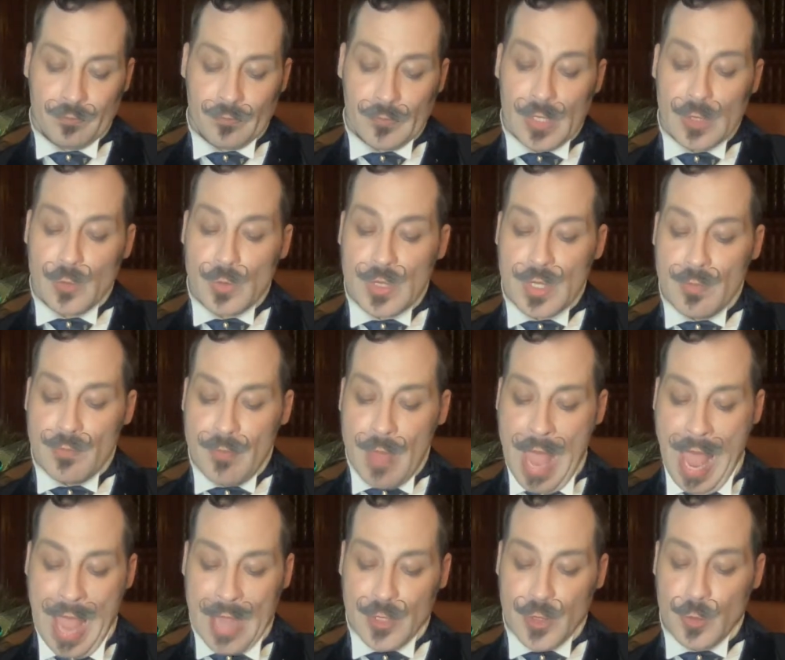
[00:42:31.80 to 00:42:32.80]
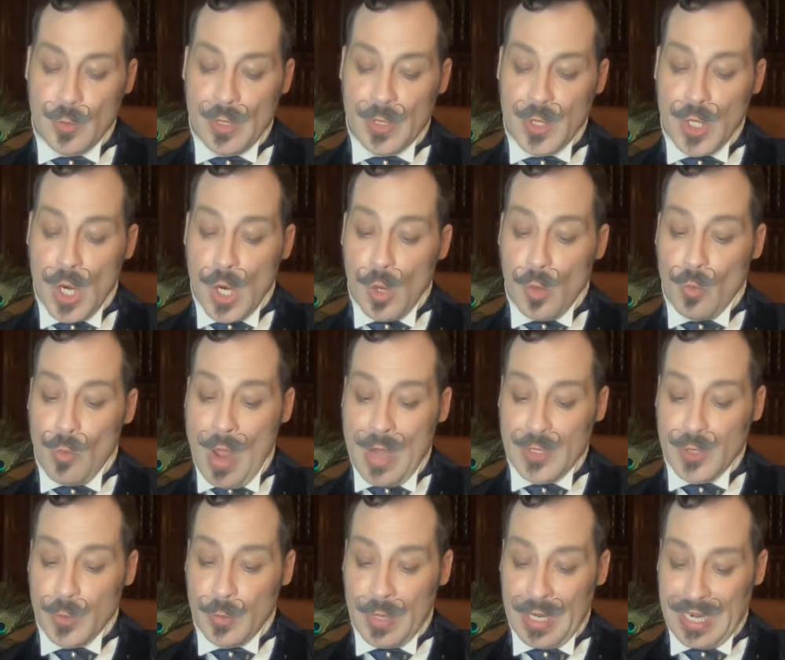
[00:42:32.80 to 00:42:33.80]
It was a match which
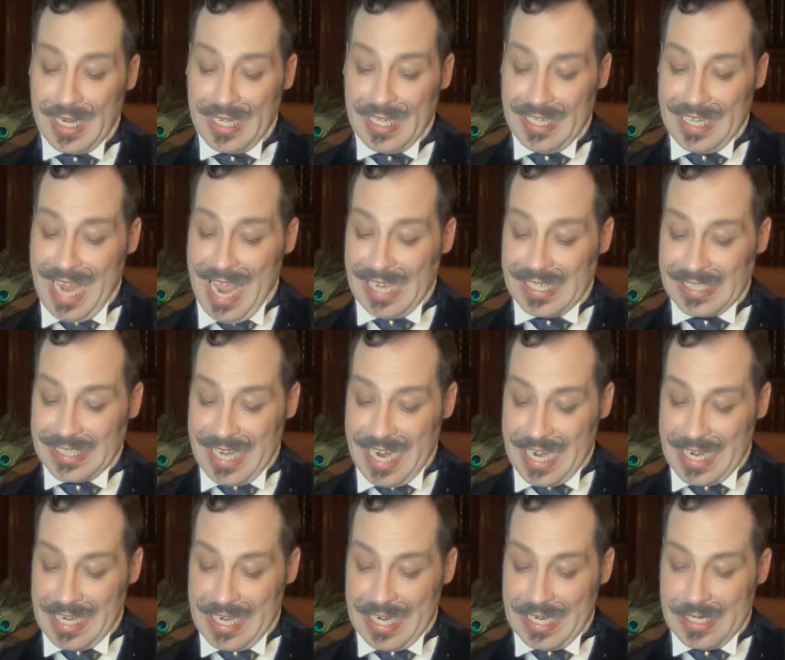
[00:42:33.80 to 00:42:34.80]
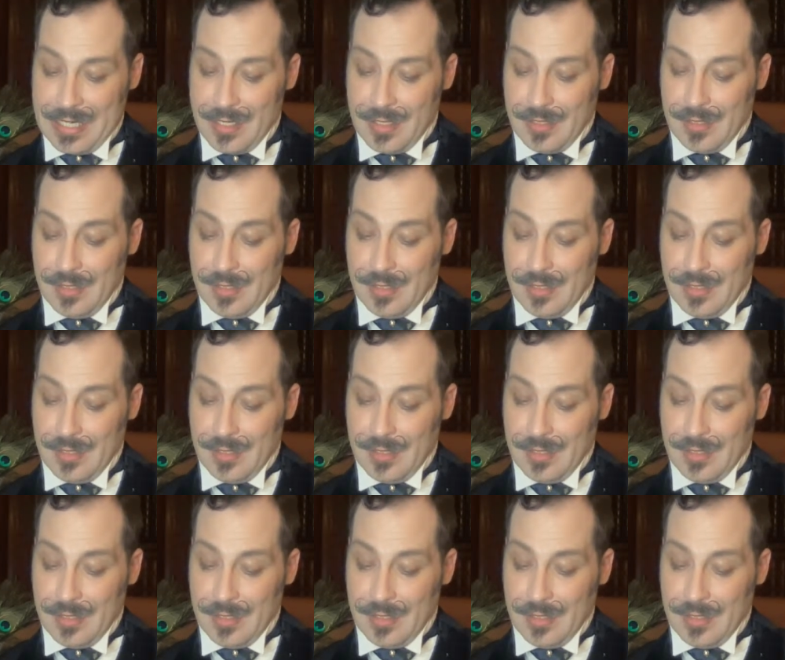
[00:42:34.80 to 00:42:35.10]
went quickly and gaily.